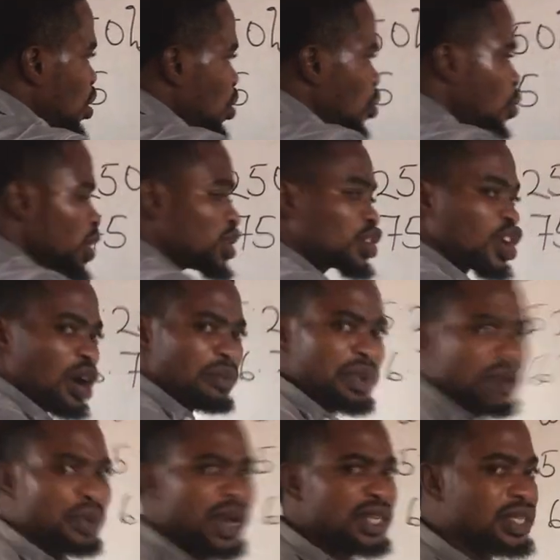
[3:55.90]
which can be
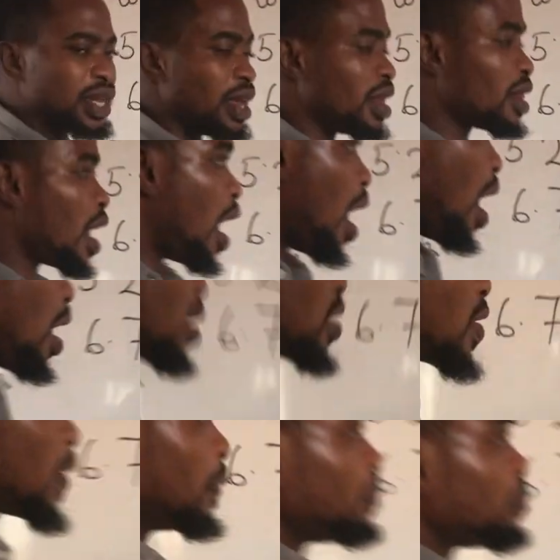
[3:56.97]
written as